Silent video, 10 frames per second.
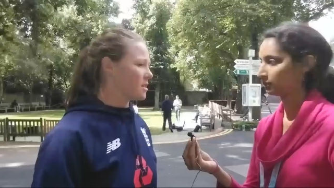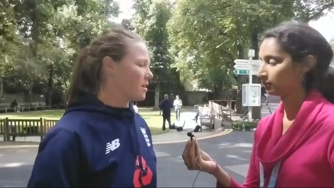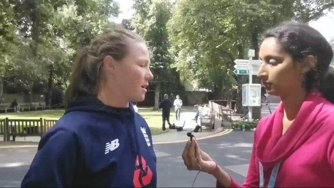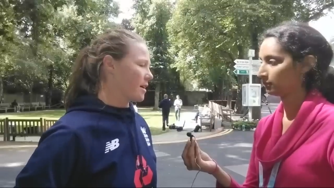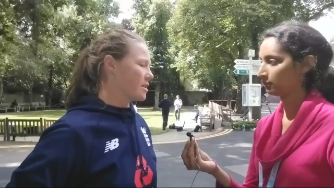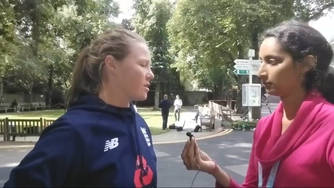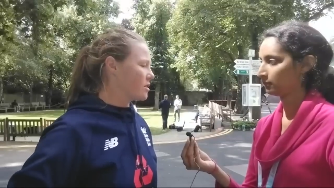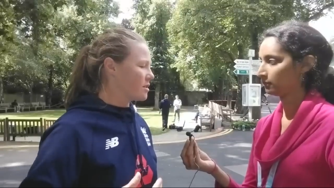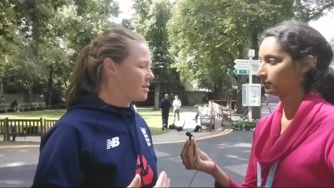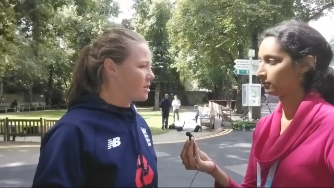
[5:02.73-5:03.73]
Speaker 1: and I guess
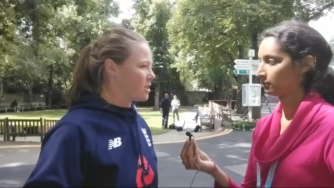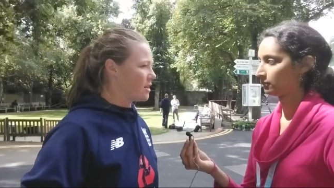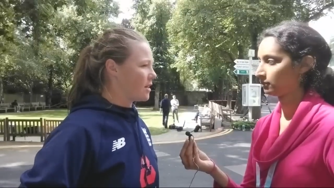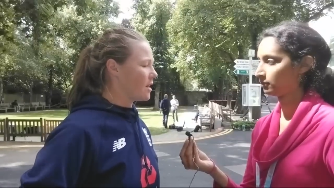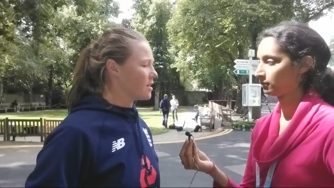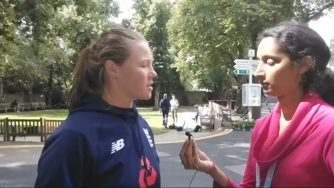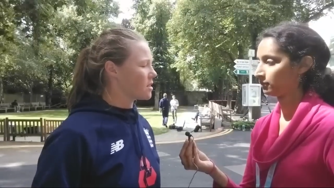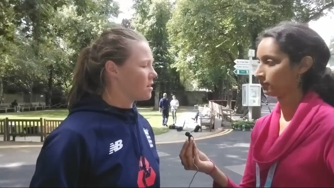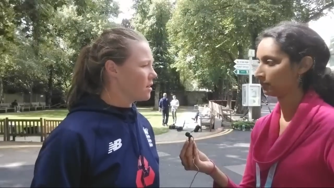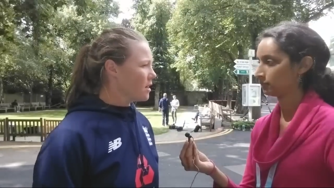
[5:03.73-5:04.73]
you see the
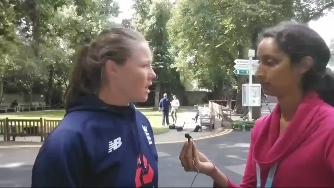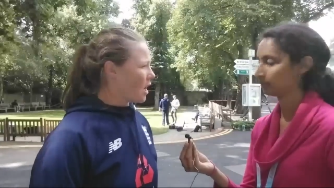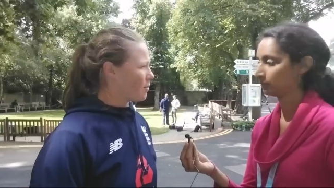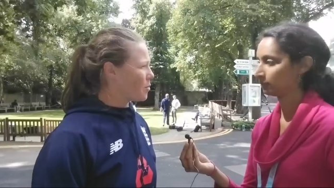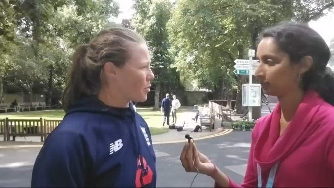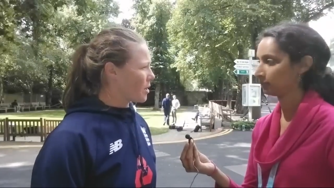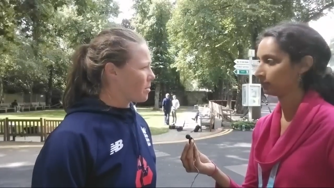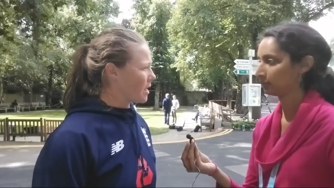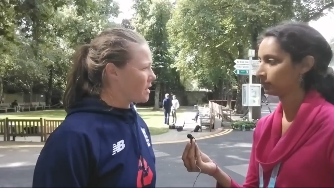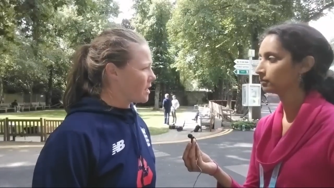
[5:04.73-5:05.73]
innings that
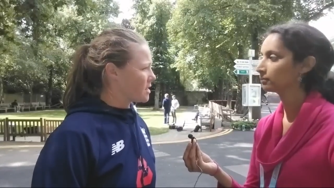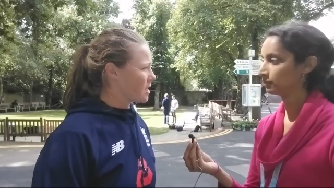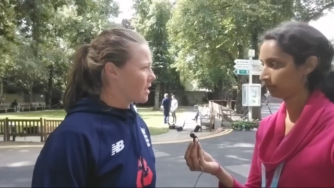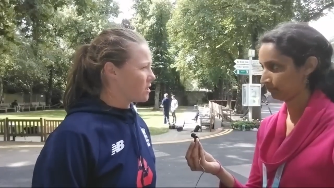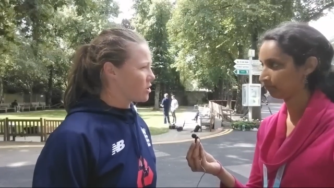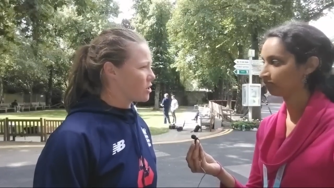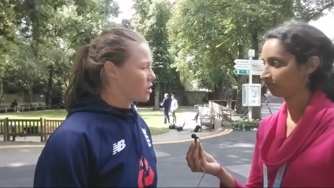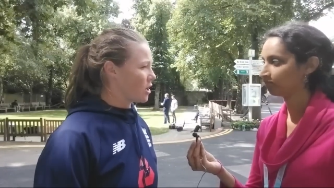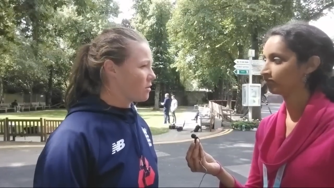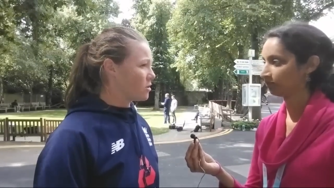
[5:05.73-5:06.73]
Harmanpreet played yesterday just
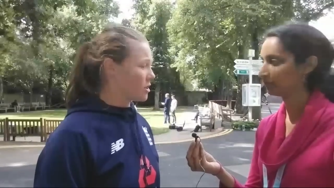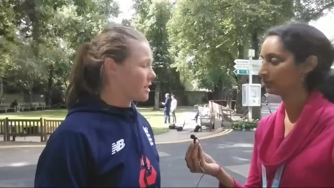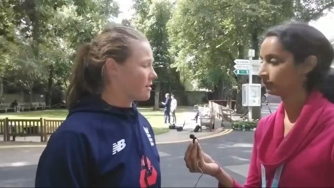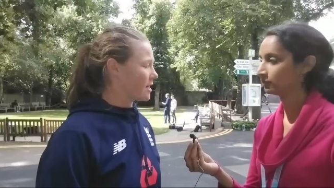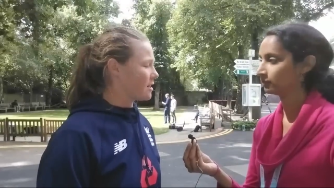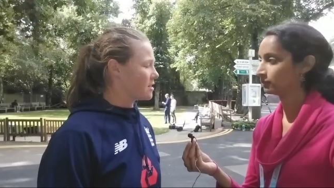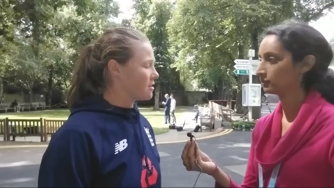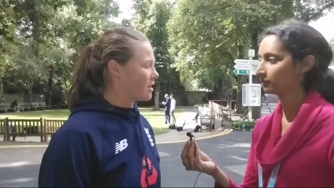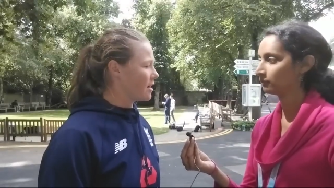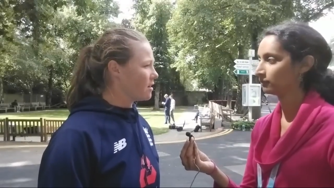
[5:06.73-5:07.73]
to show just how
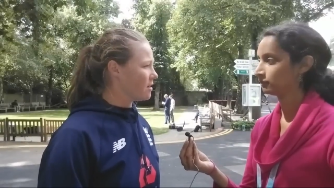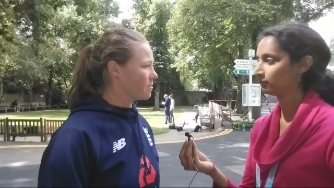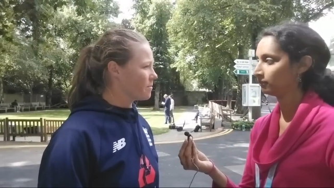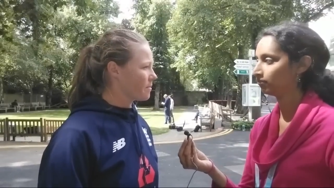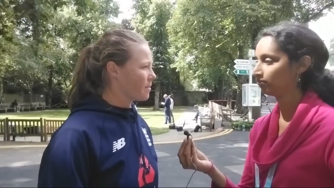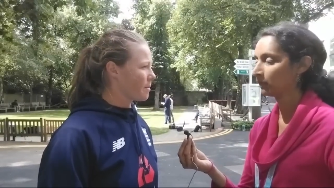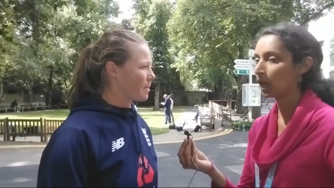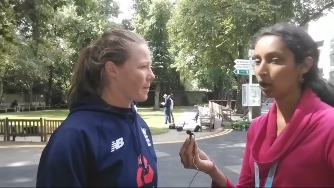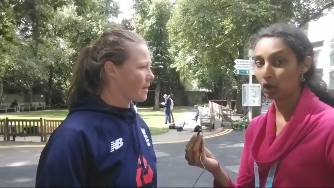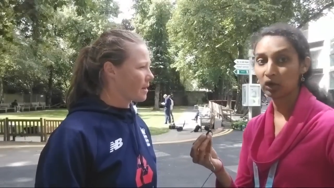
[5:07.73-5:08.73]
talented they are.
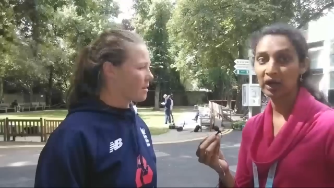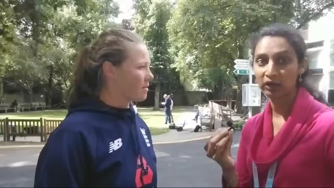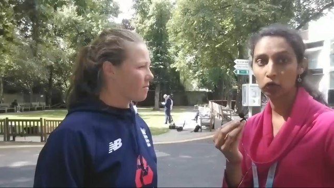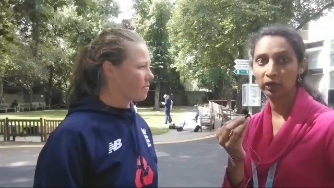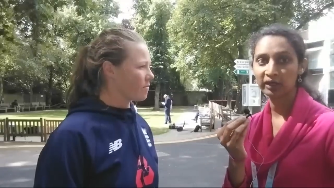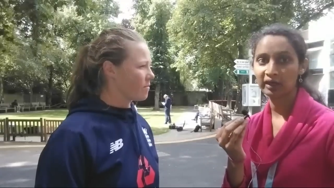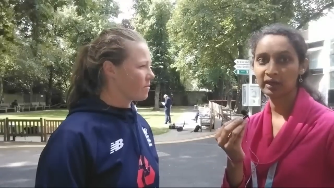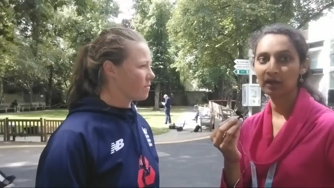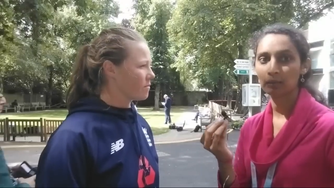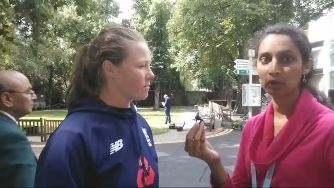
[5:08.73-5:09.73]
Mm-hmm.
Speaker 2: Okay, are you okay
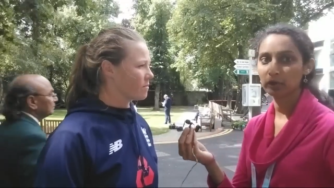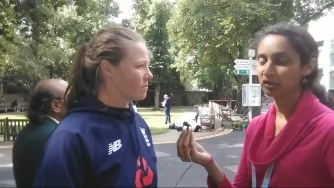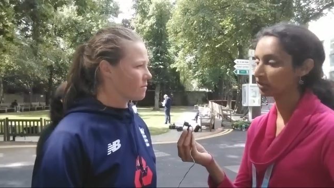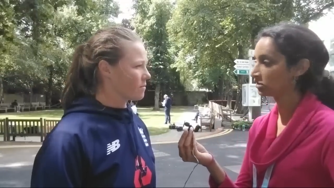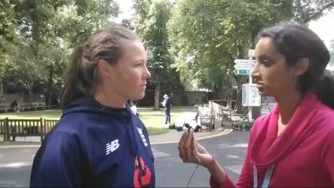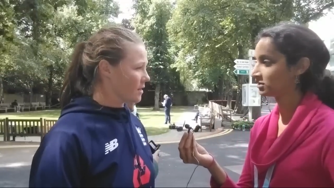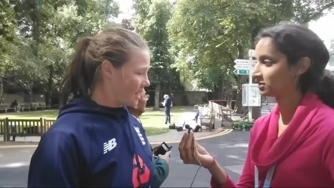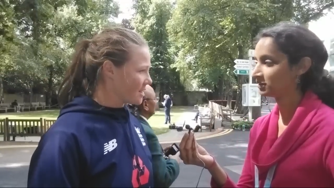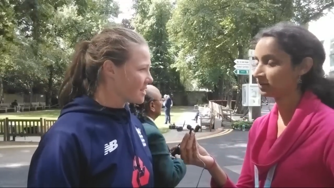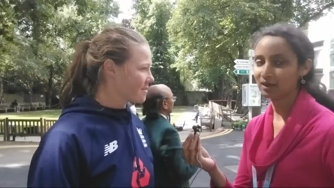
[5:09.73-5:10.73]
taking a couple of questions?
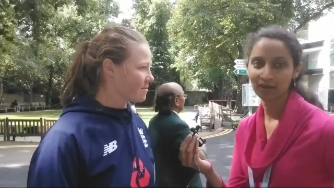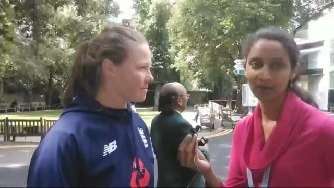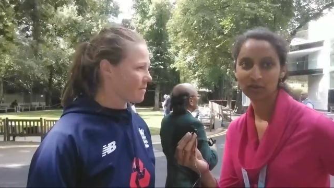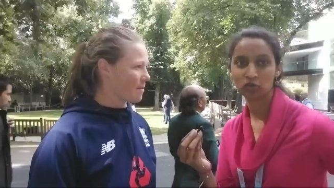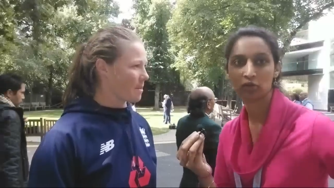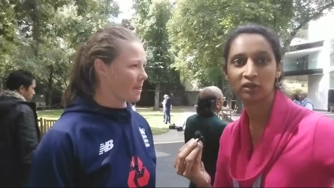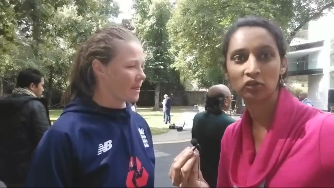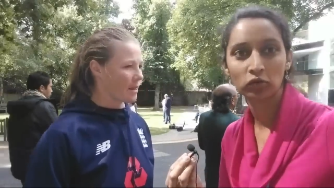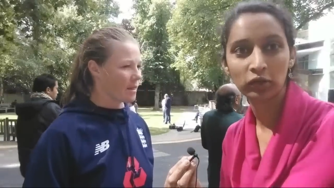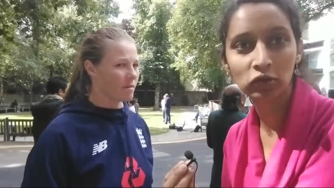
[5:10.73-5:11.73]
Yes. Yeah. So
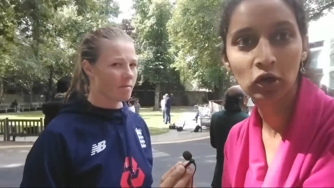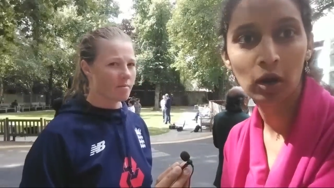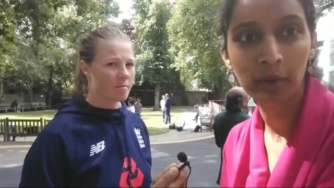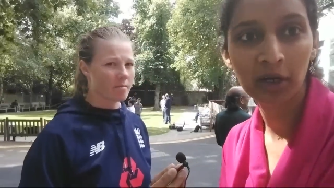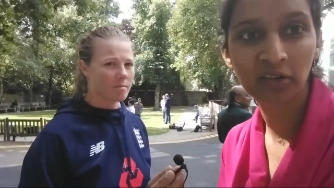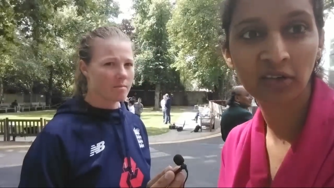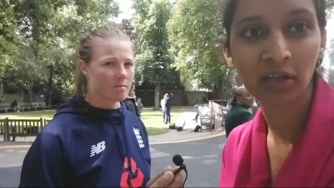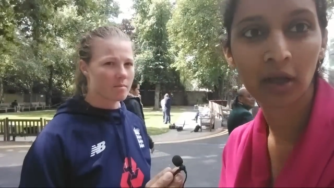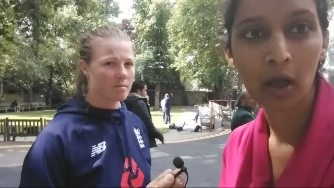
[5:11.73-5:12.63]
let's go into the comments.